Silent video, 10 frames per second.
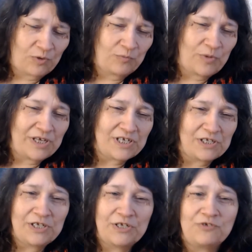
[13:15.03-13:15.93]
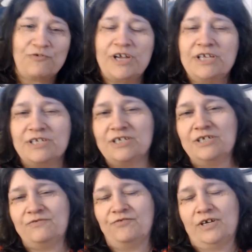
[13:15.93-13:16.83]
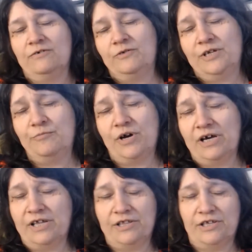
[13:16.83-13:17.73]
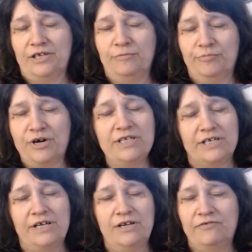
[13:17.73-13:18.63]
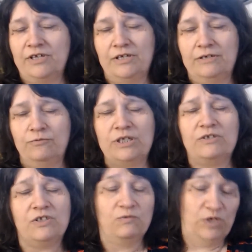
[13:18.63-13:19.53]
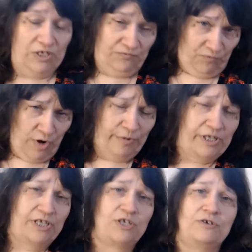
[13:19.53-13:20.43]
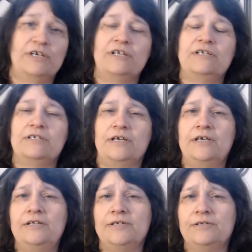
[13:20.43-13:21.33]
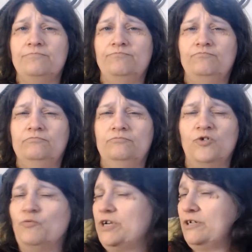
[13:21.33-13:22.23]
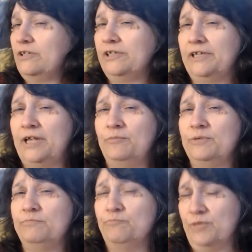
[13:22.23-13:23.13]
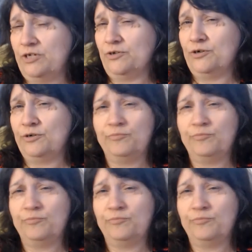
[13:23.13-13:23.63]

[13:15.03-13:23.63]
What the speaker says: Basically, this race is founded by the president of what is formerly the United States, originally named Mr.